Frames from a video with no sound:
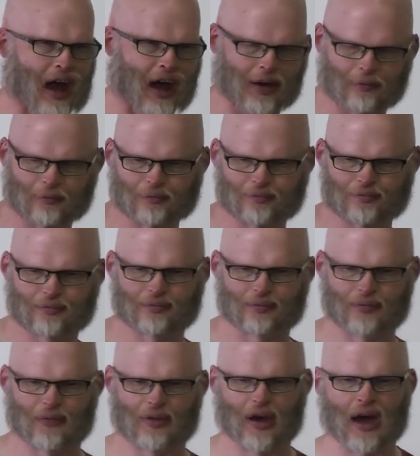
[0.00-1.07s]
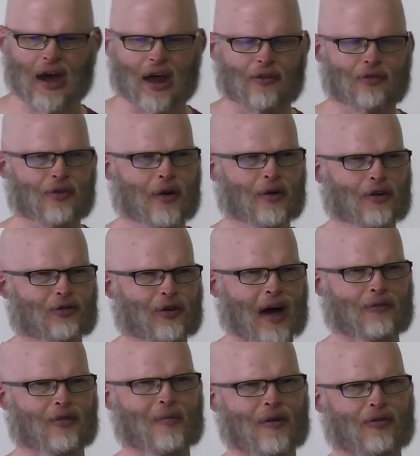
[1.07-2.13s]
Czech. And I found a
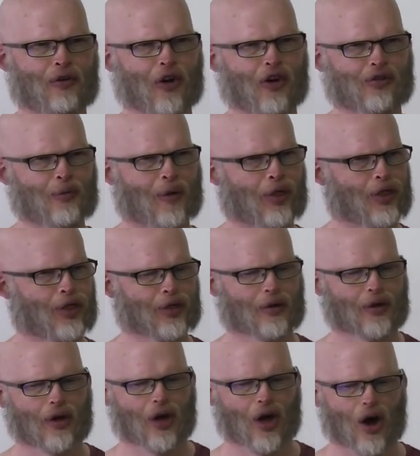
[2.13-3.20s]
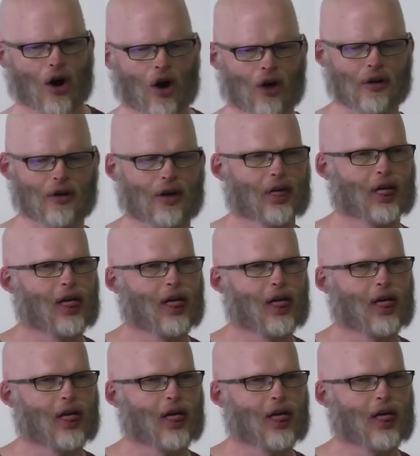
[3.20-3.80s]
flat for my first month on